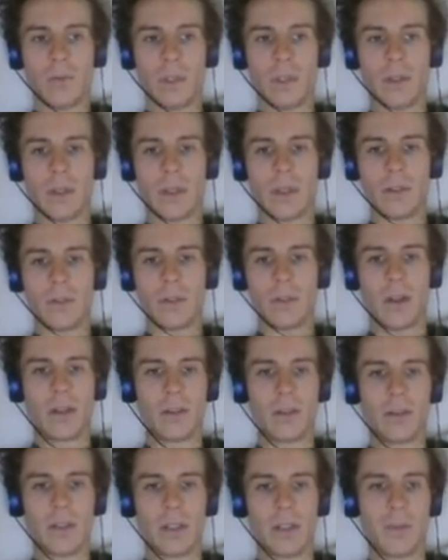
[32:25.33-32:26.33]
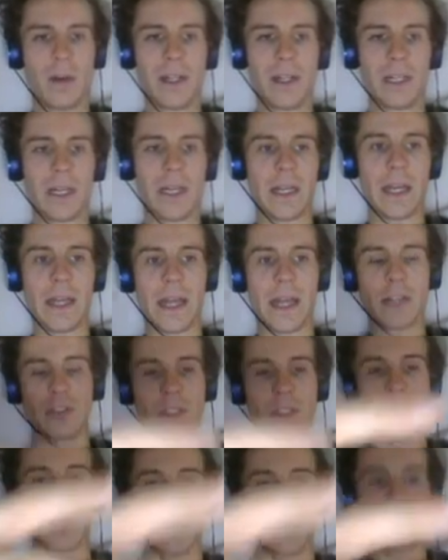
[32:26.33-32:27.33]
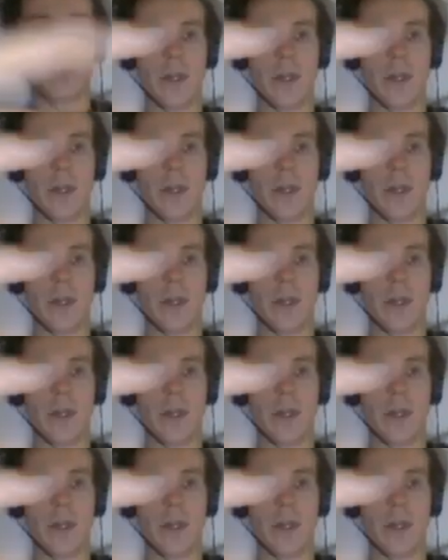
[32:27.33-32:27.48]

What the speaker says: Well, not nudity. Well, I actually got